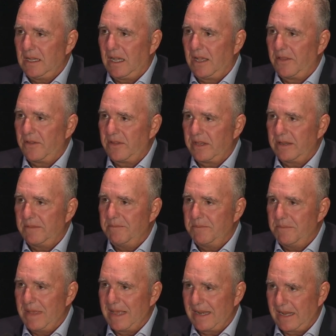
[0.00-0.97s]
other
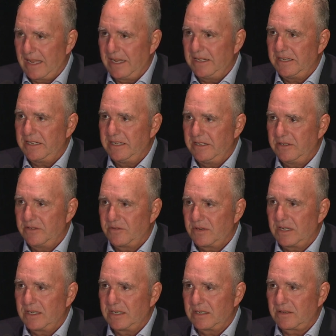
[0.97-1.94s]
than medication and
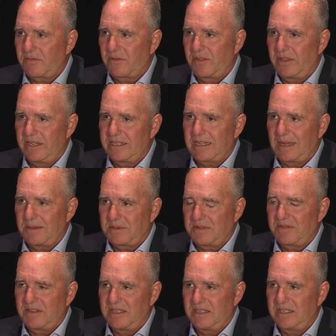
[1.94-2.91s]
drugs for these types
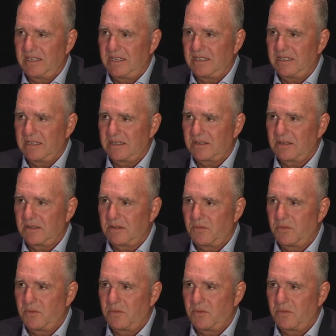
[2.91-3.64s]
of diseases.